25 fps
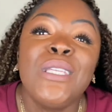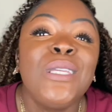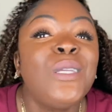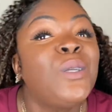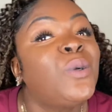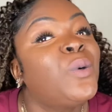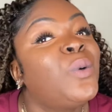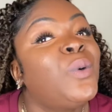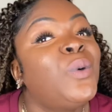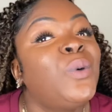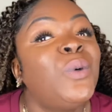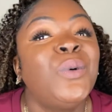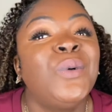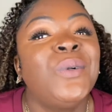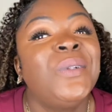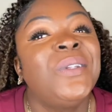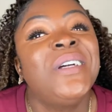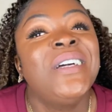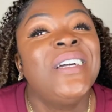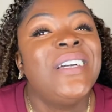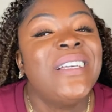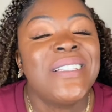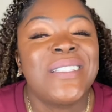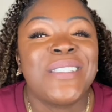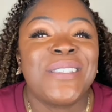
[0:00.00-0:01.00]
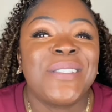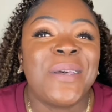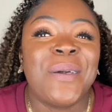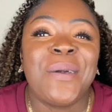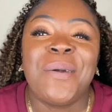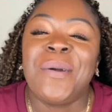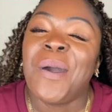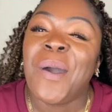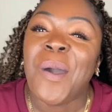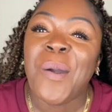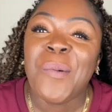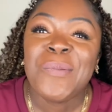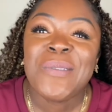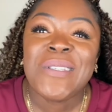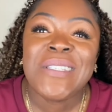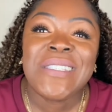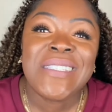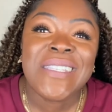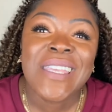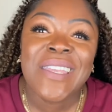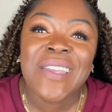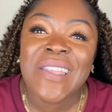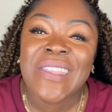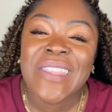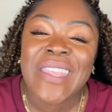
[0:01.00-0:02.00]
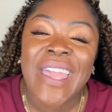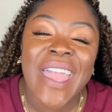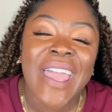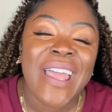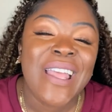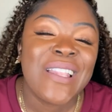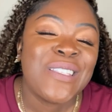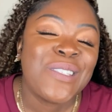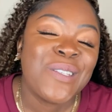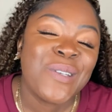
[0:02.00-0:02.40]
cool, so hope to see you there.